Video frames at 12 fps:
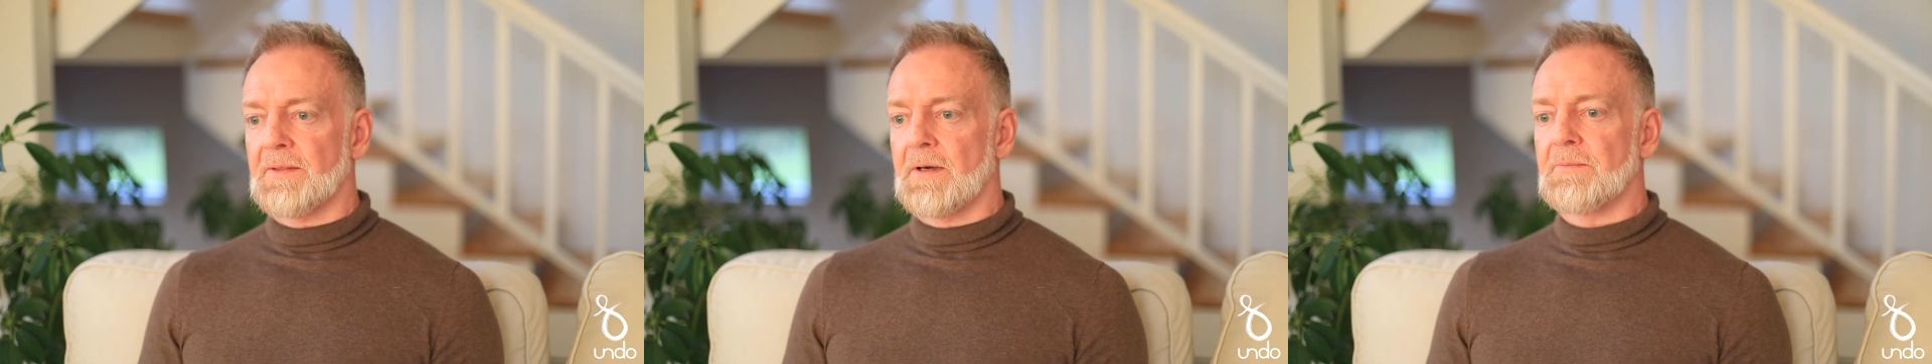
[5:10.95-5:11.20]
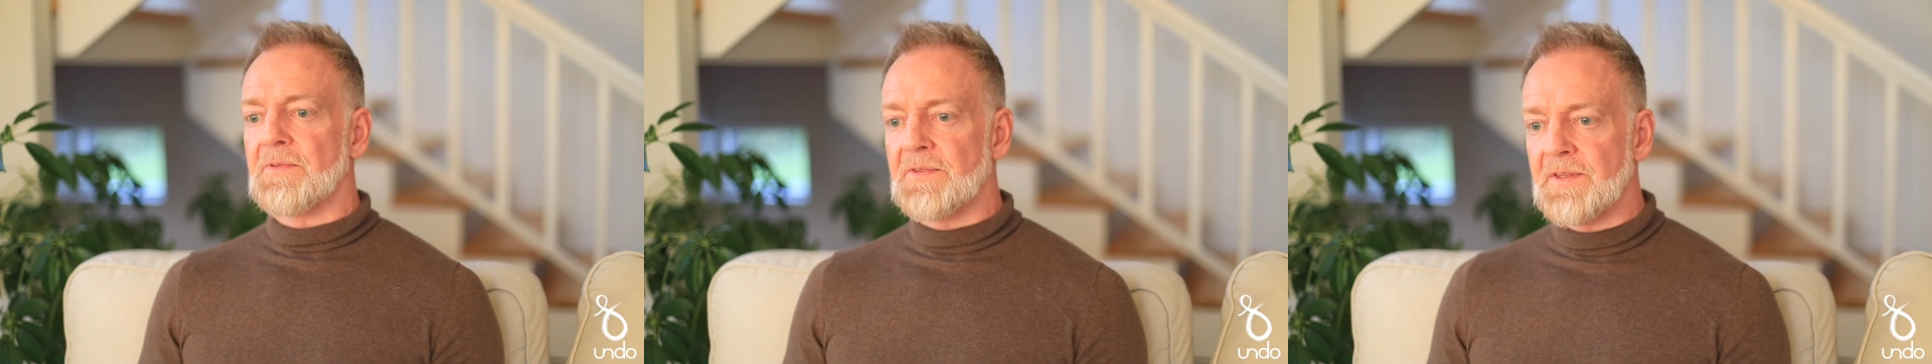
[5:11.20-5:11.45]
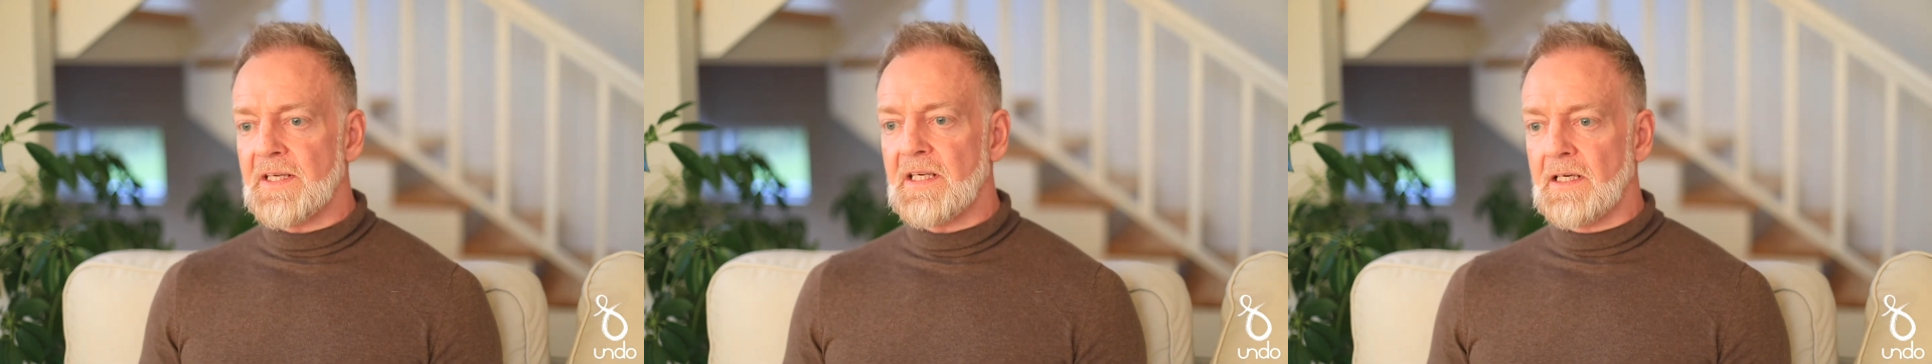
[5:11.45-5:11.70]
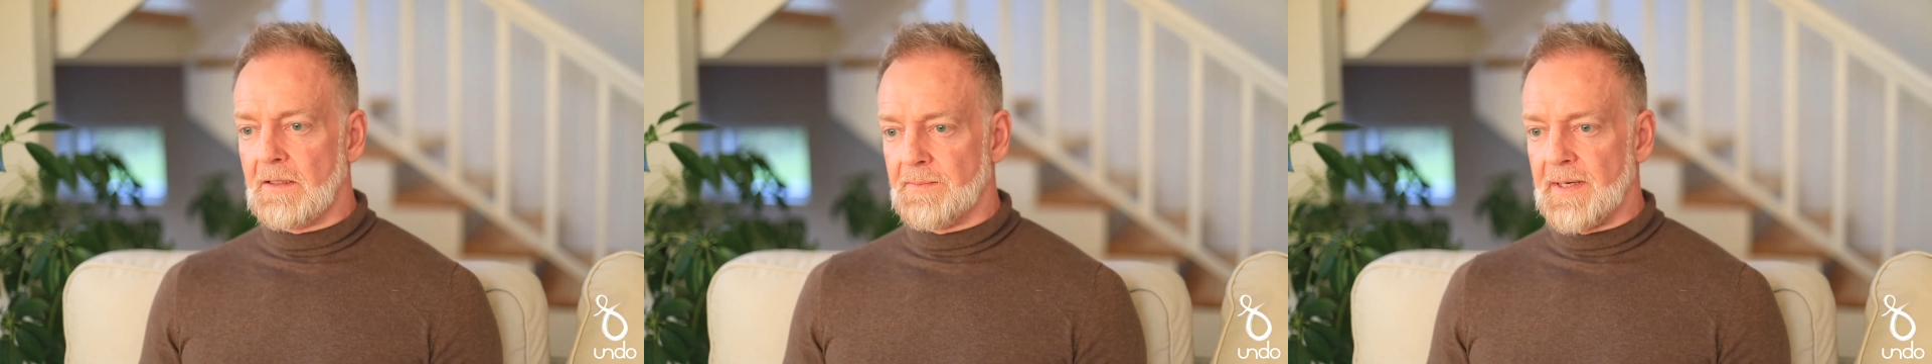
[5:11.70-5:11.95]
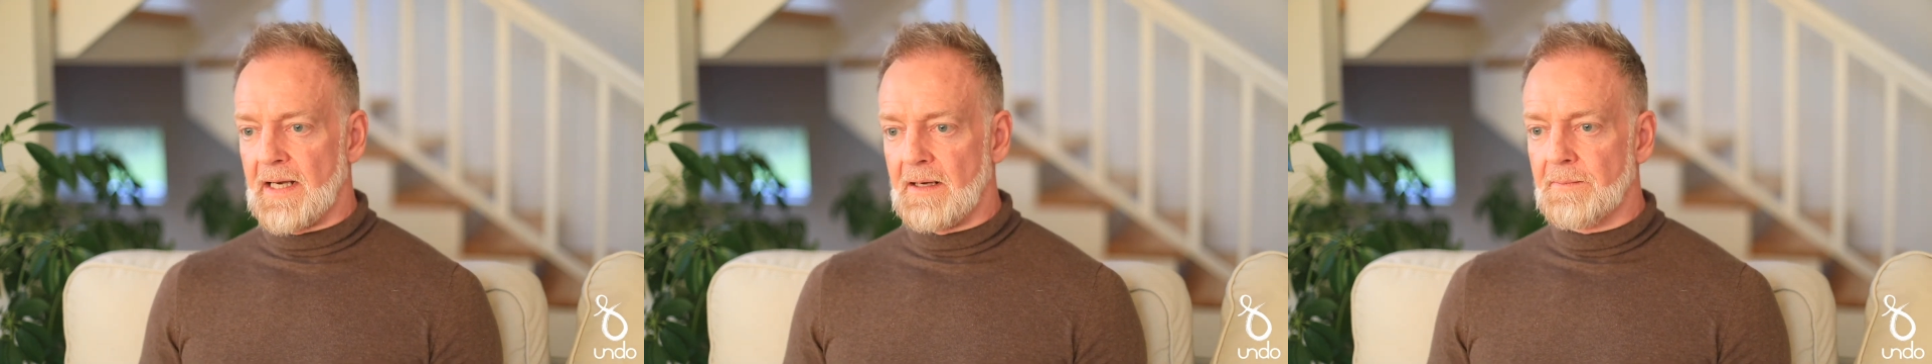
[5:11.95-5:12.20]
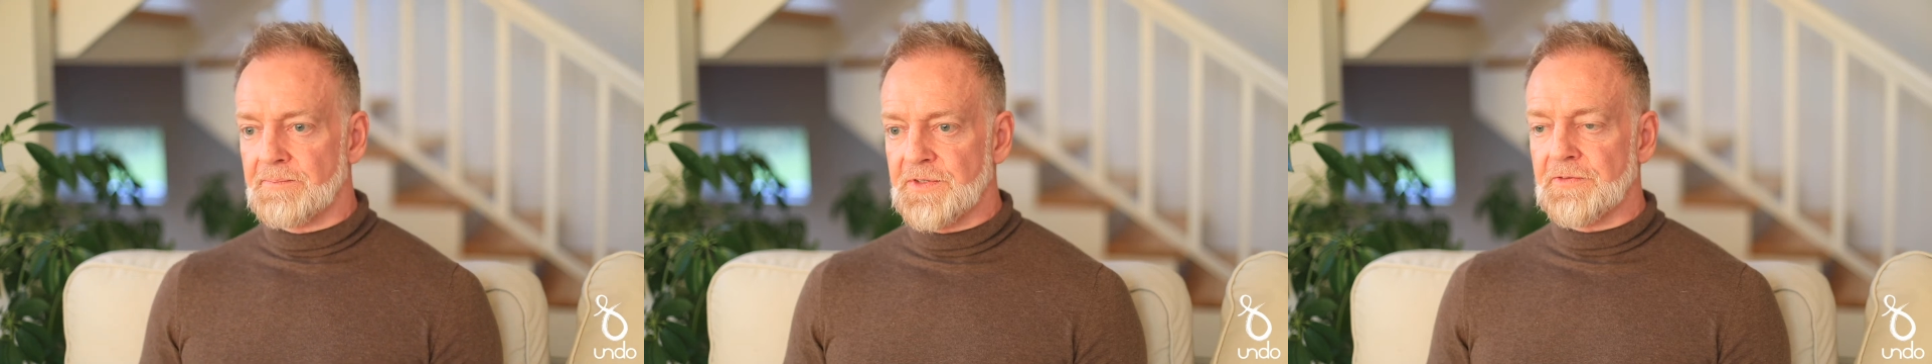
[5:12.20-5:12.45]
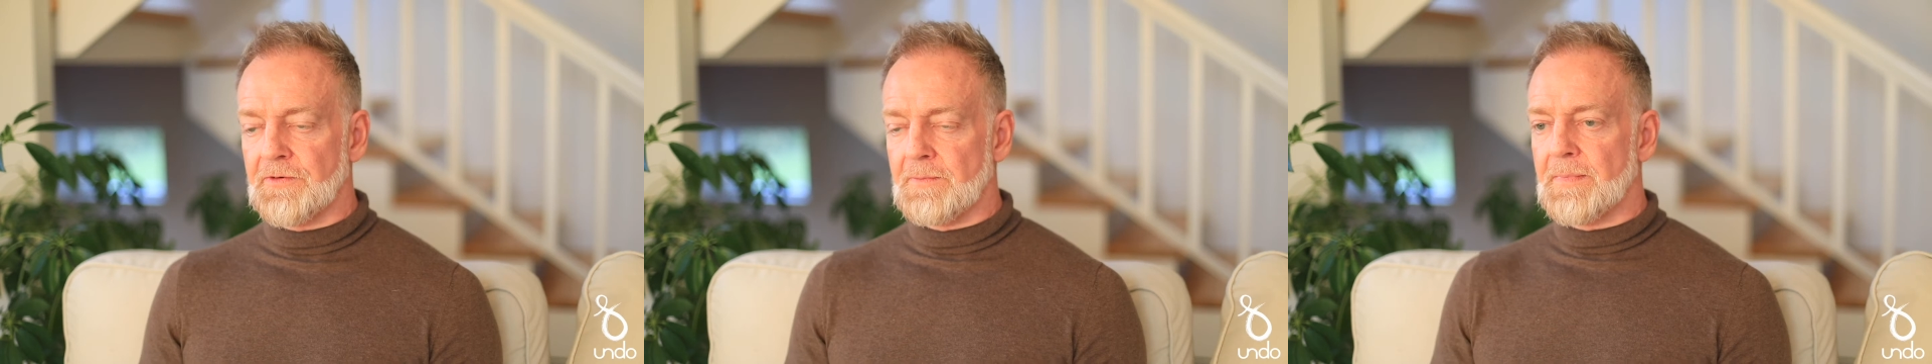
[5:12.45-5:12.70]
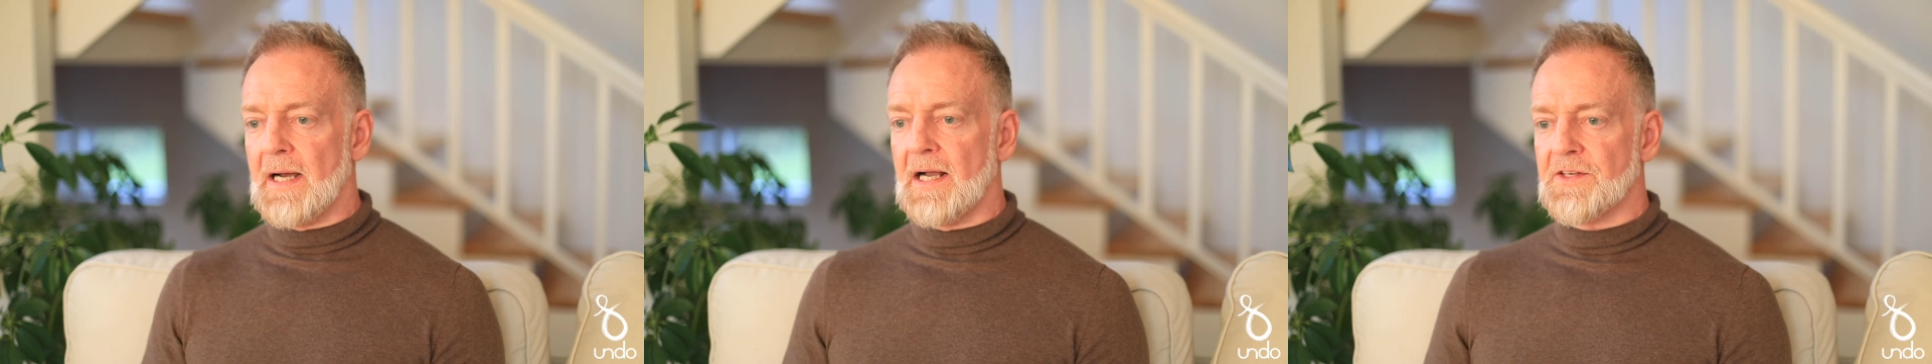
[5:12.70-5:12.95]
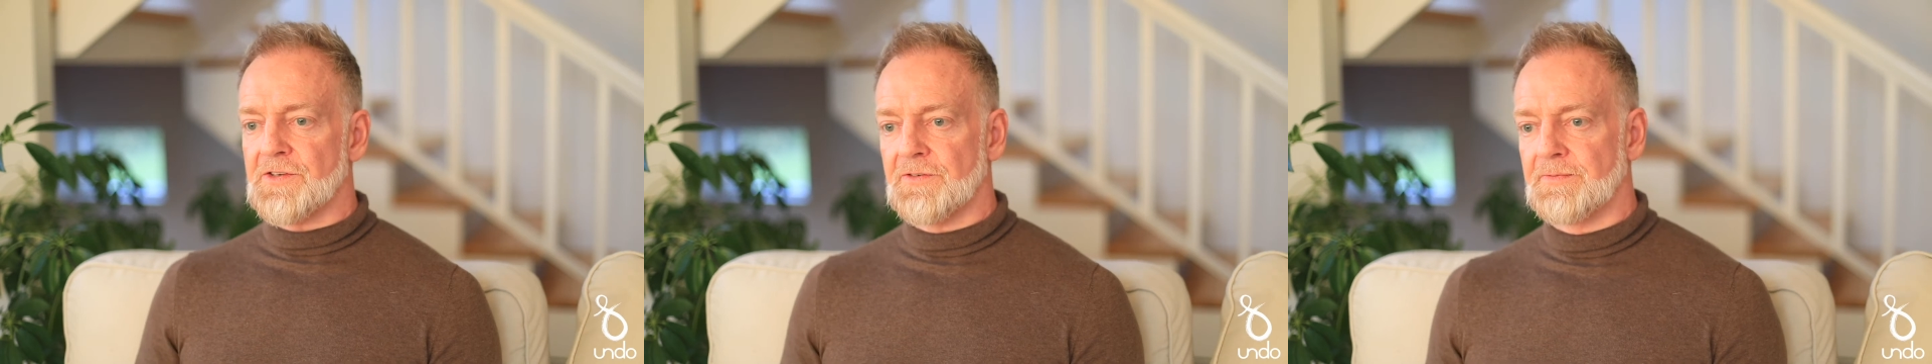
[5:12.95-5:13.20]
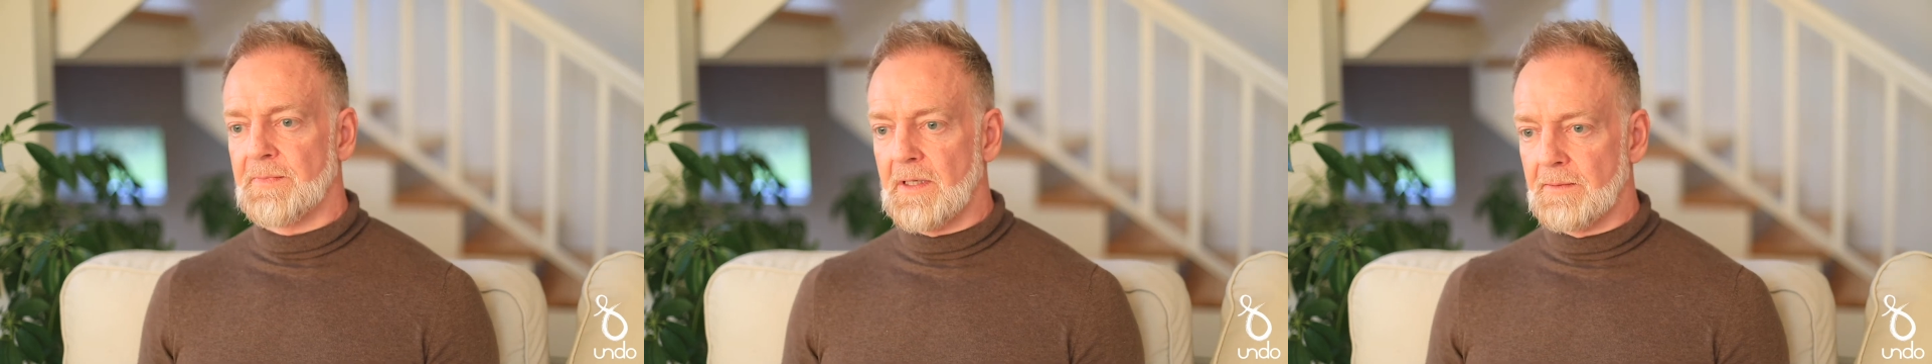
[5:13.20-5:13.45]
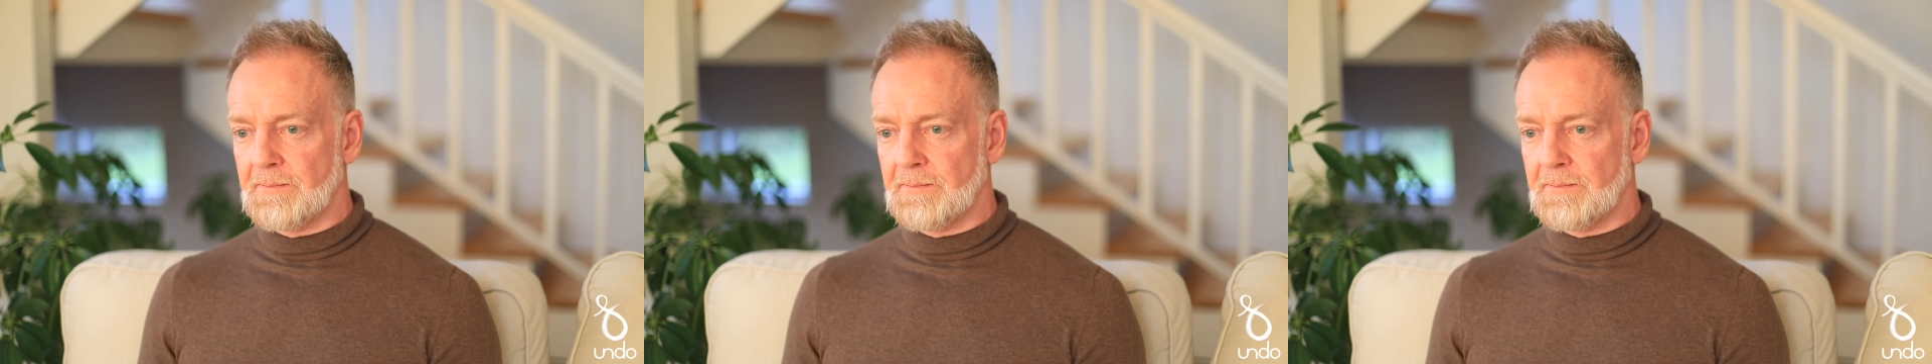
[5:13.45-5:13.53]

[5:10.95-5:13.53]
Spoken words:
I'm thinking about different parts of my